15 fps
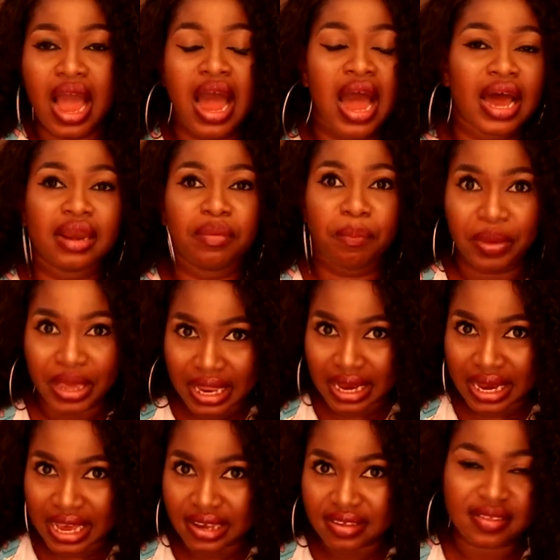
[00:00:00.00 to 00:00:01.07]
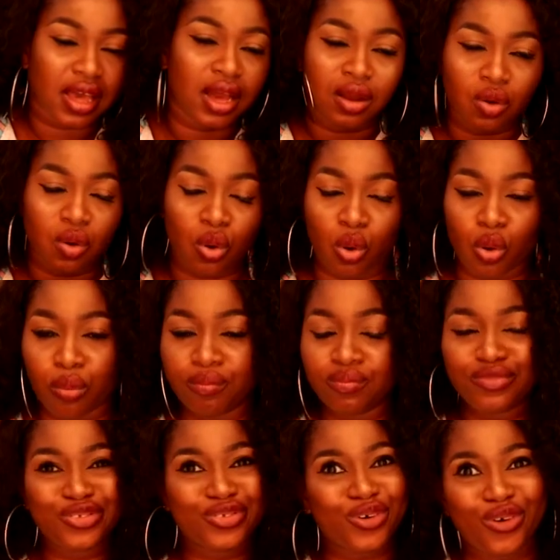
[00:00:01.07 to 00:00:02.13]
and pay less and go home.
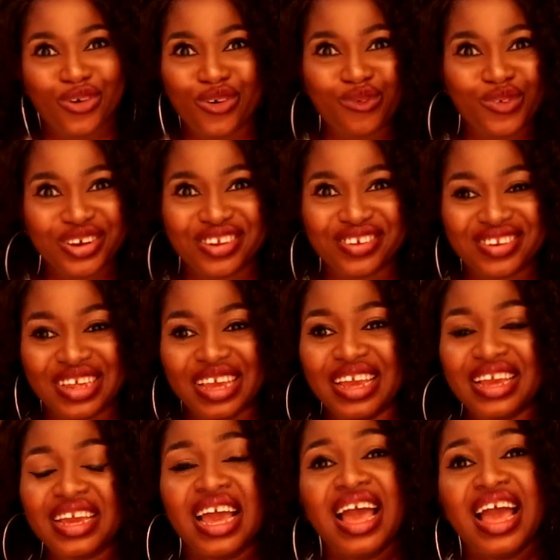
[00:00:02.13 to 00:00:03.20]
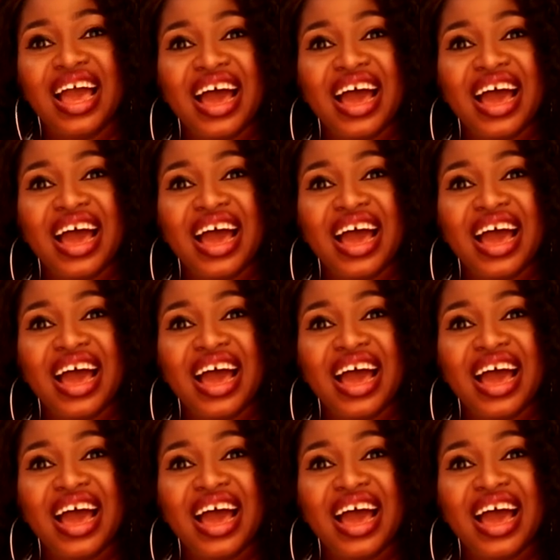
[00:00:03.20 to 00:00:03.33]
So what do you think?